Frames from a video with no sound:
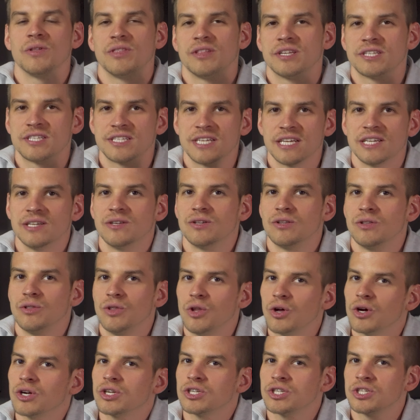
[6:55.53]
the signal
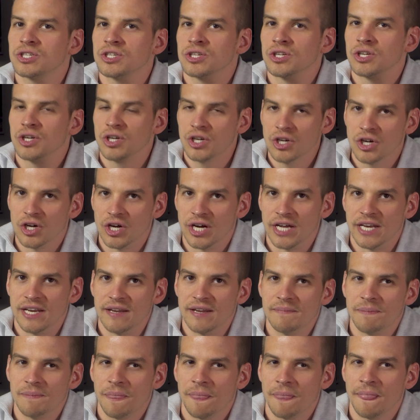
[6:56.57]
looks
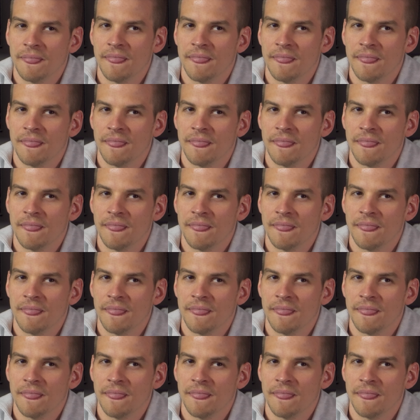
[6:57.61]
good,